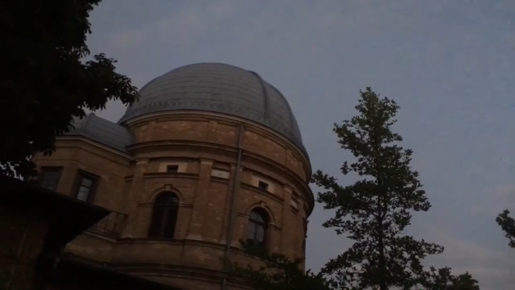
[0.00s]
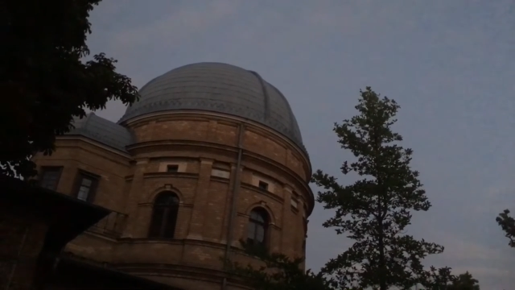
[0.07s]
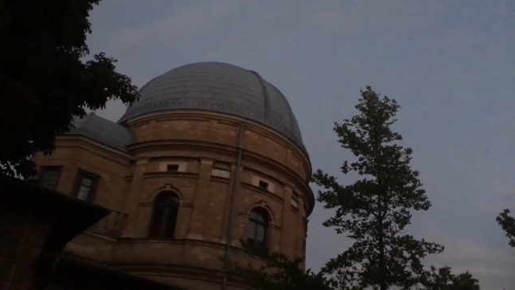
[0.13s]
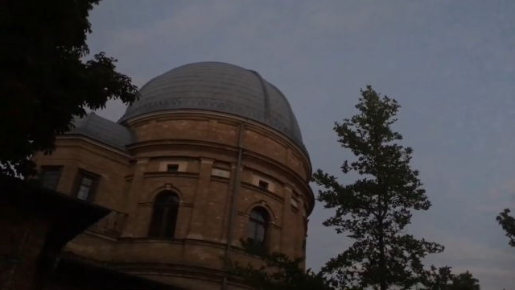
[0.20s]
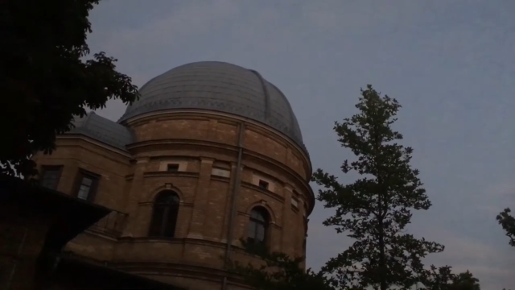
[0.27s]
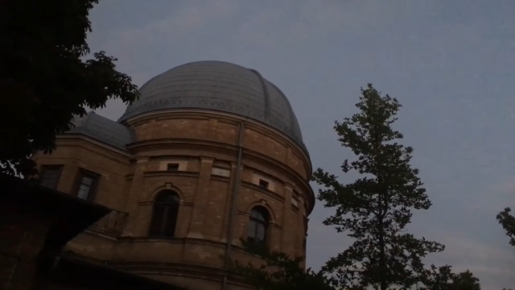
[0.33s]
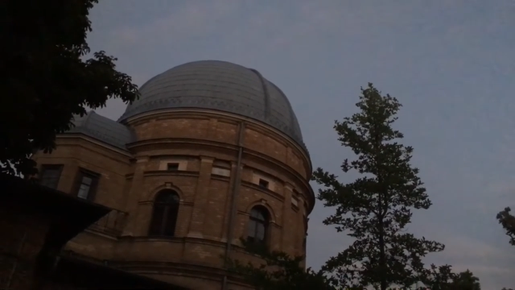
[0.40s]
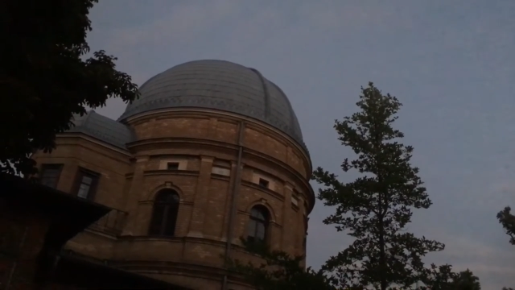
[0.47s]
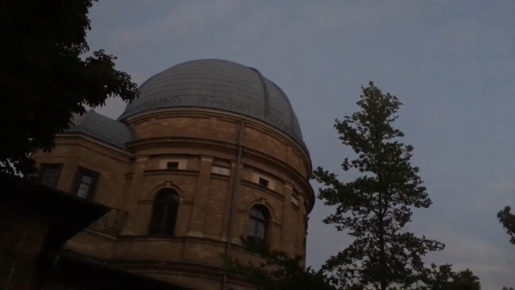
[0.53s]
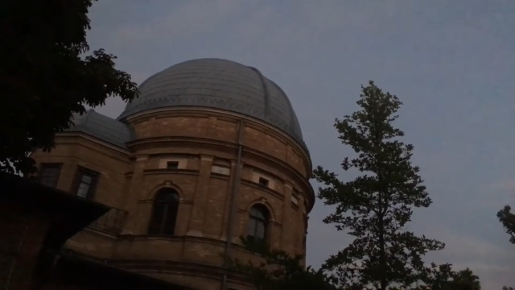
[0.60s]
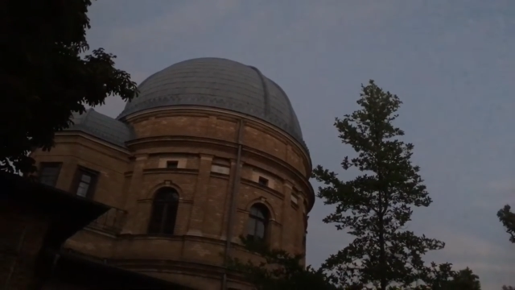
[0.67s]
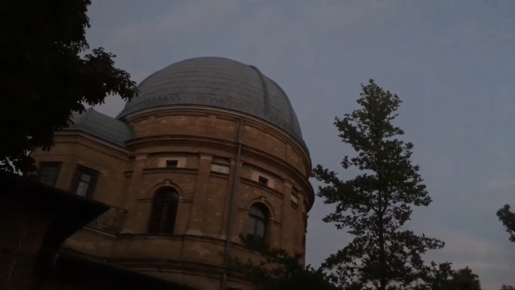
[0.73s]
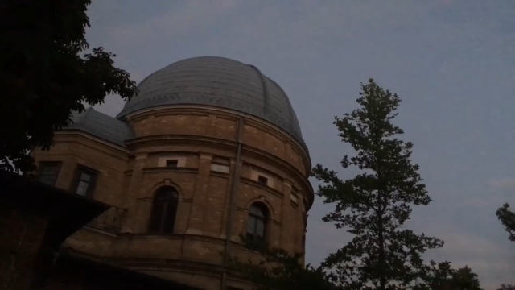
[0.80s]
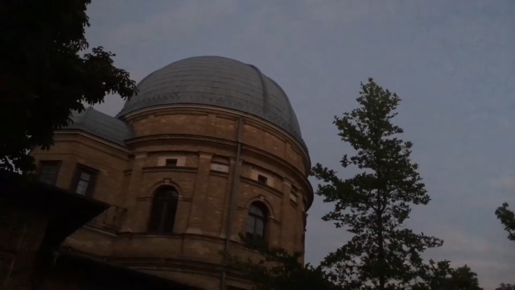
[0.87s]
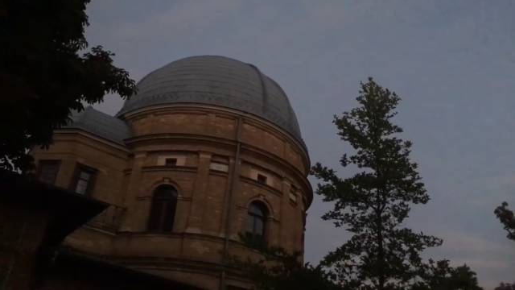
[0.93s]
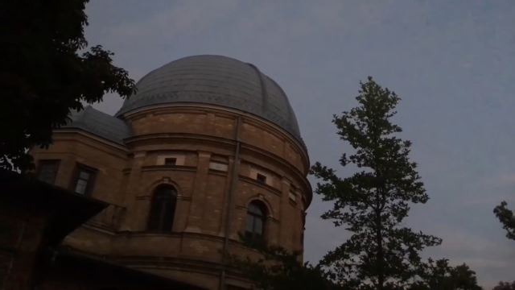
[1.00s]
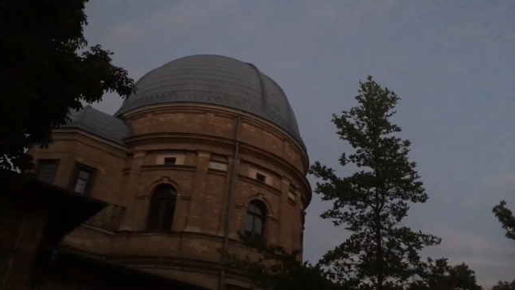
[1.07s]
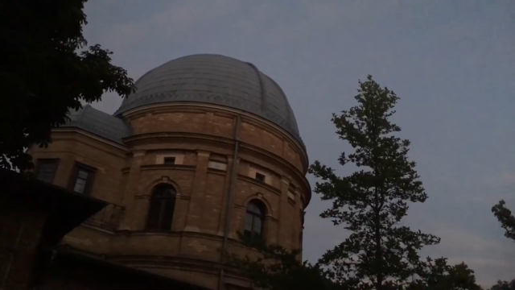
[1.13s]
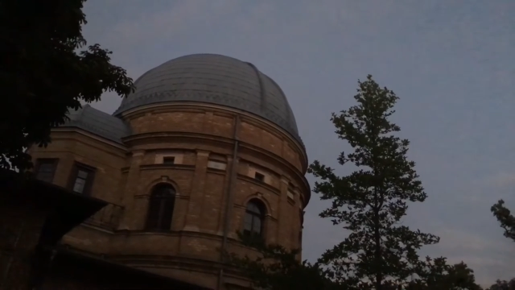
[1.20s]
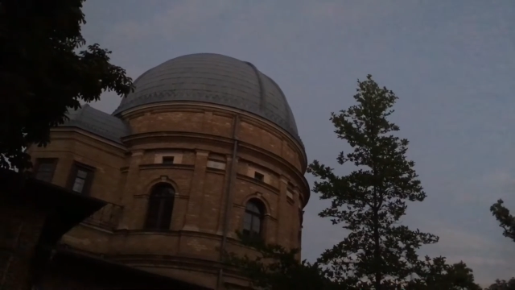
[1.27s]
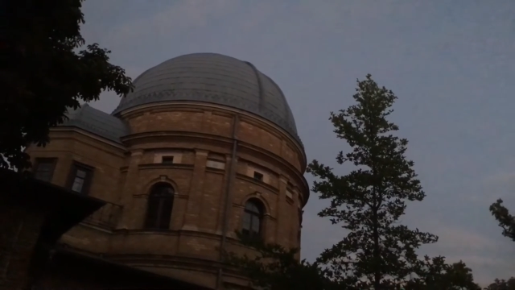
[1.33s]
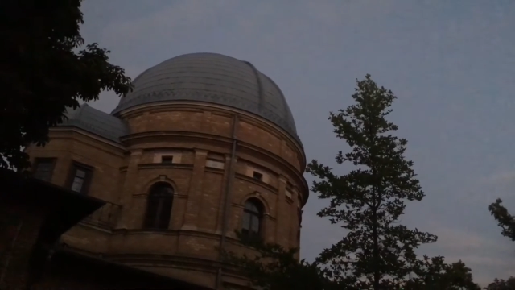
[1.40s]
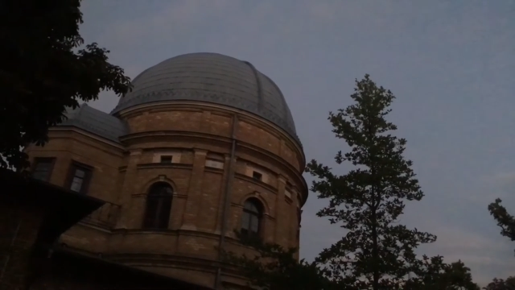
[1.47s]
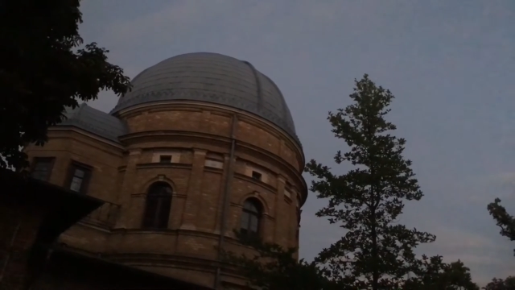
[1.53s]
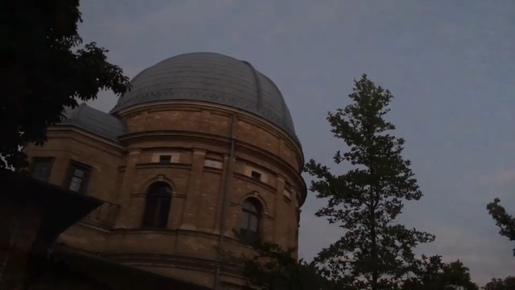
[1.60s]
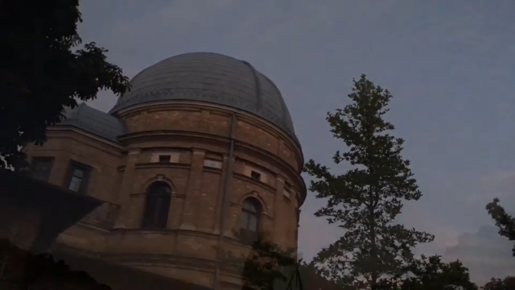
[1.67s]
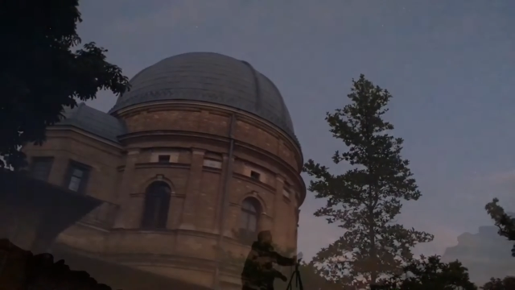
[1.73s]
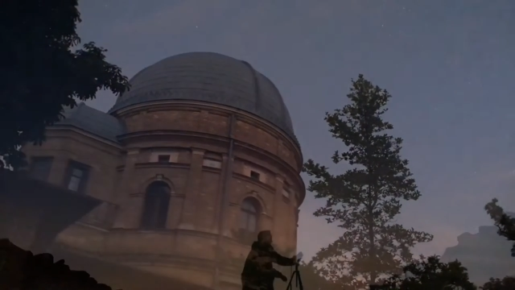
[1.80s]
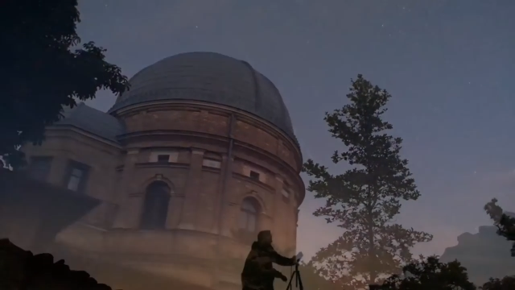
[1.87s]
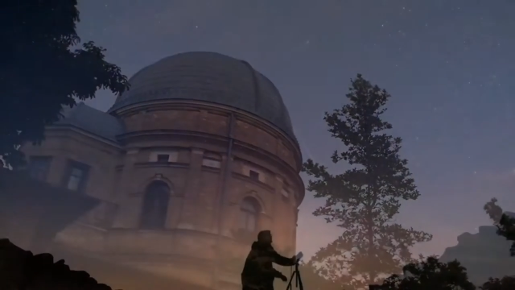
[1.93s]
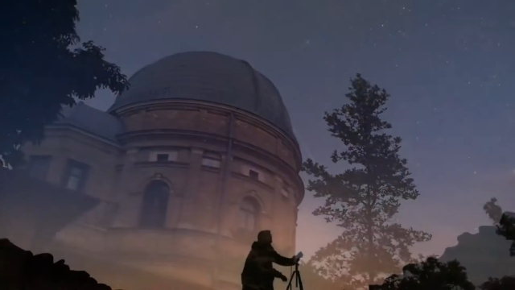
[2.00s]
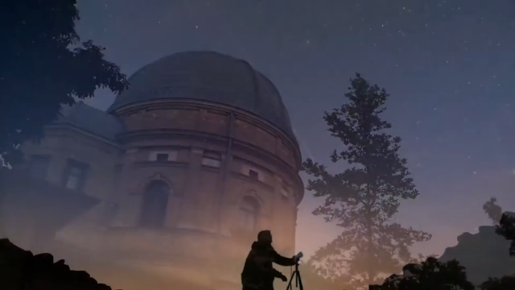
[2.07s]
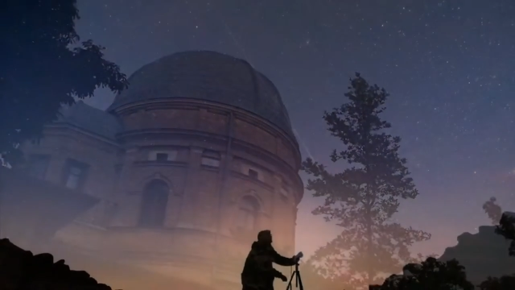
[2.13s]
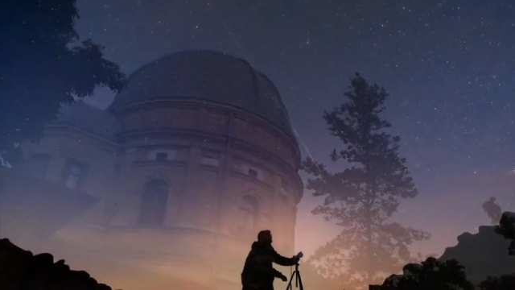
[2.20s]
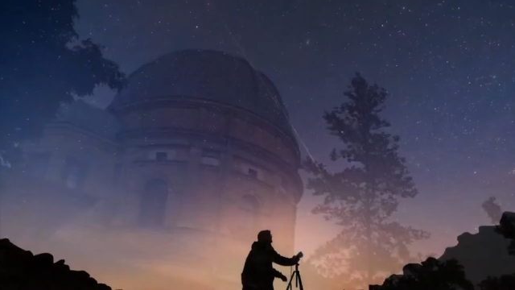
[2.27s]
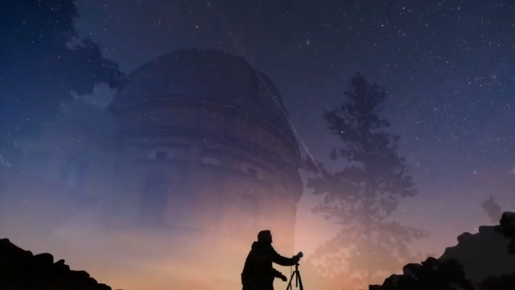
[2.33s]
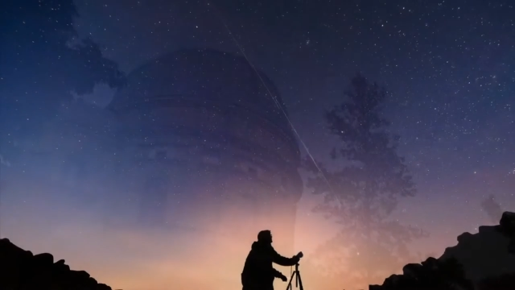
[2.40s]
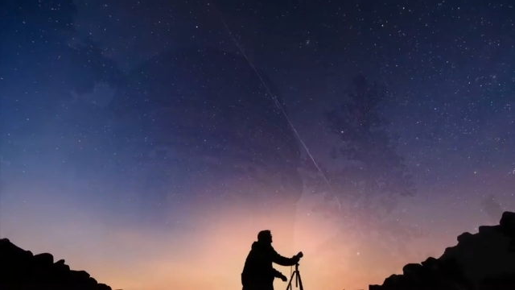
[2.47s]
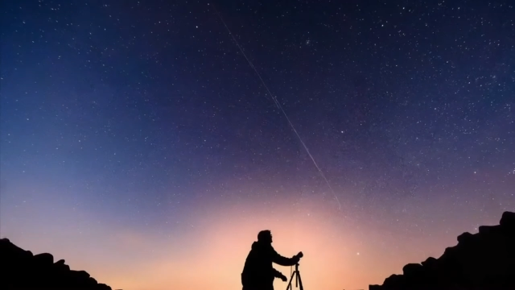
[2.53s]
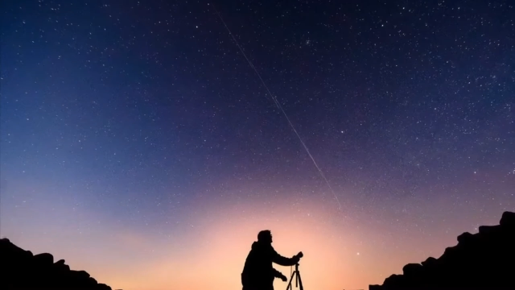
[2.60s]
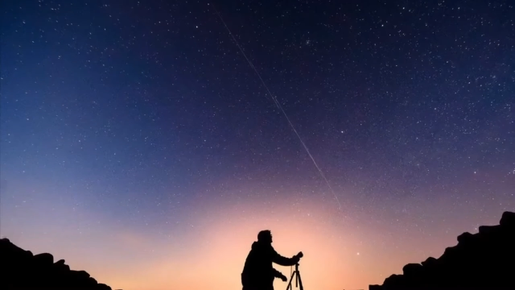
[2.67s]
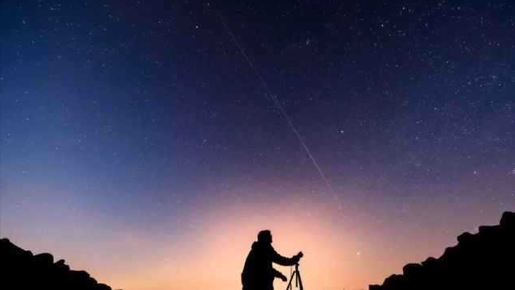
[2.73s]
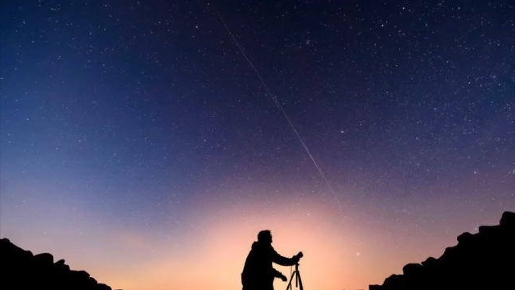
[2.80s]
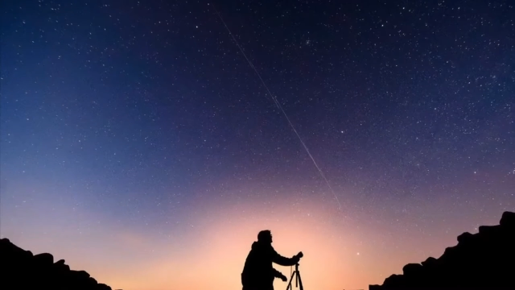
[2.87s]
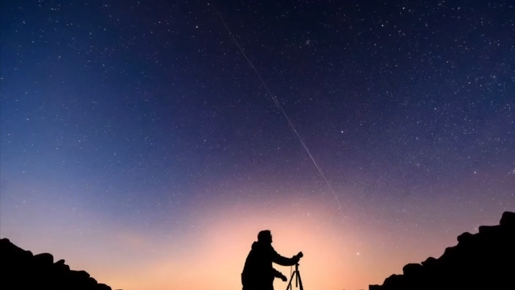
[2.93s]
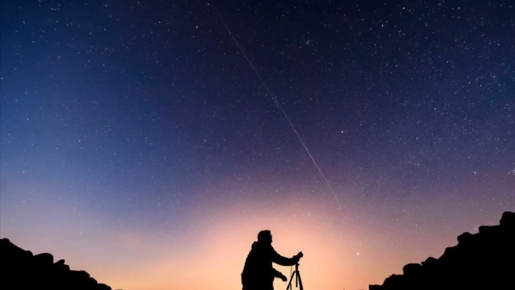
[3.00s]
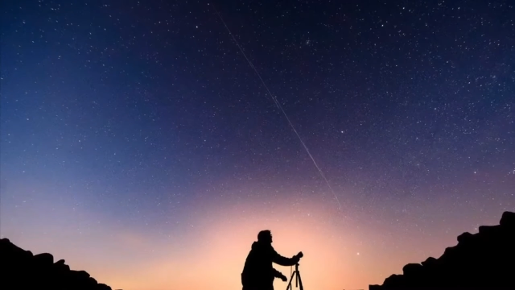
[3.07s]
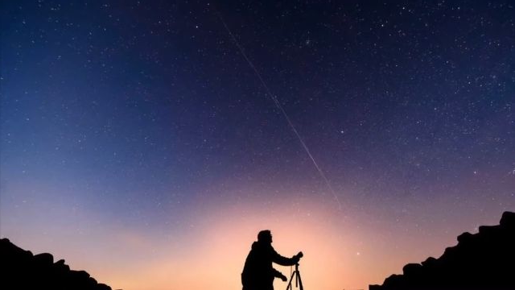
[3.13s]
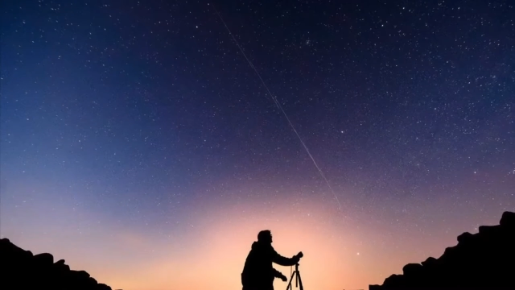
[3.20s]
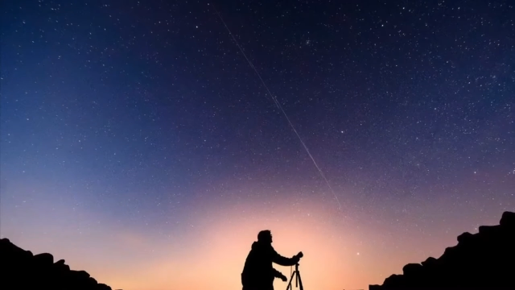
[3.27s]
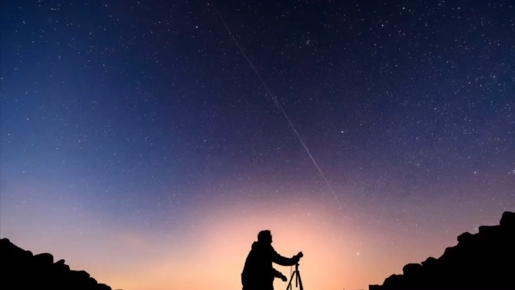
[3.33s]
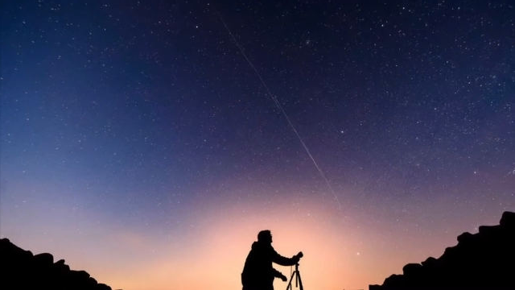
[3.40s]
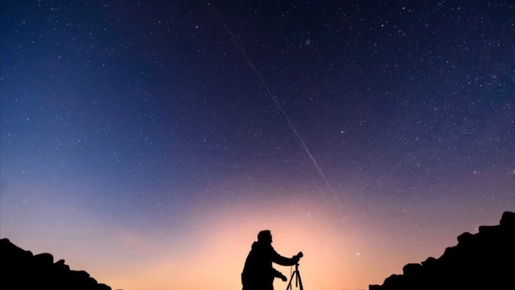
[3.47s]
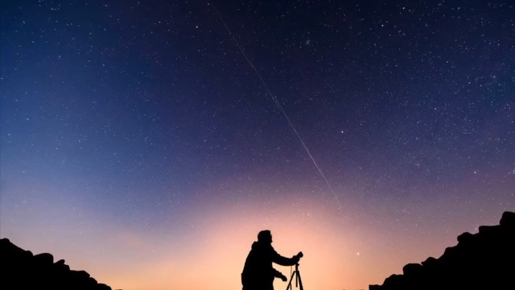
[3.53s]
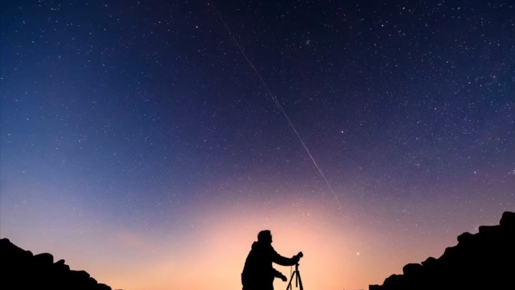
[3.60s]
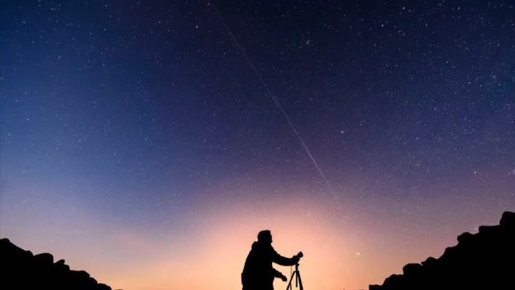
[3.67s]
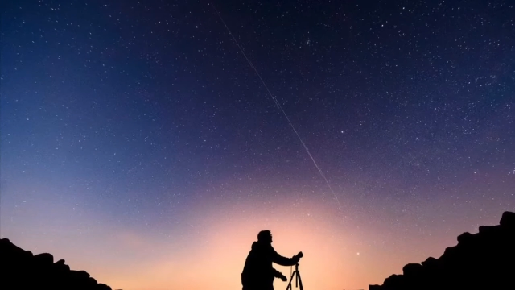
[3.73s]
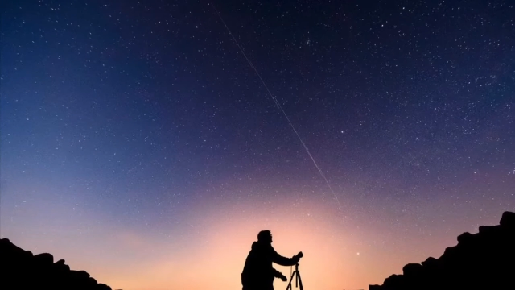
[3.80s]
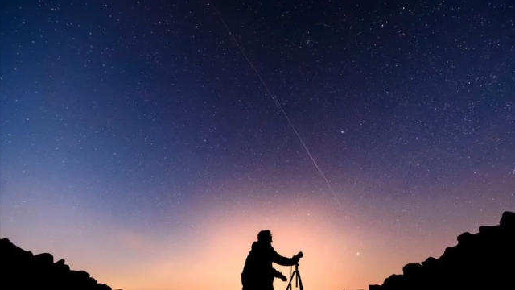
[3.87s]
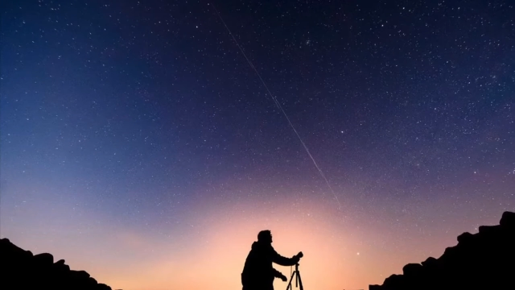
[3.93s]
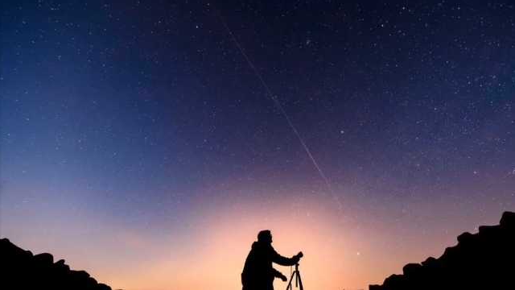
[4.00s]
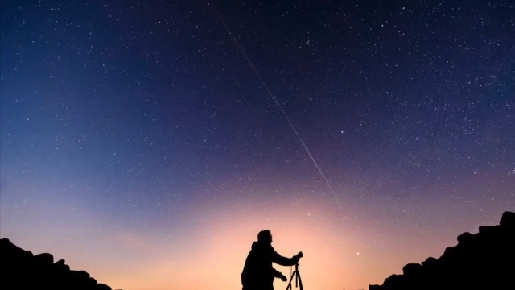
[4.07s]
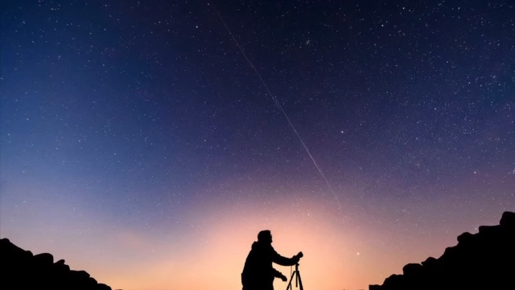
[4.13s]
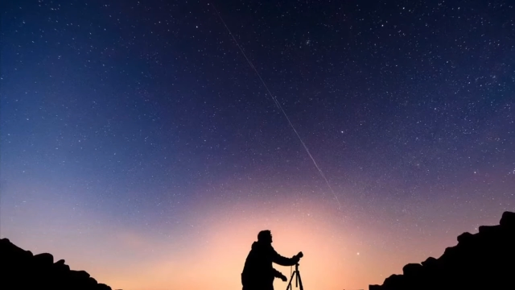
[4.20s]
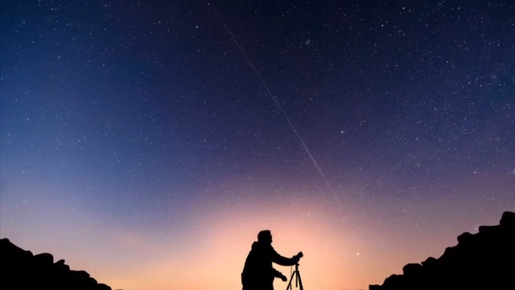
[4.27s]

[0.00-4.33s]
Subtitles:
[unreadable: no face in view]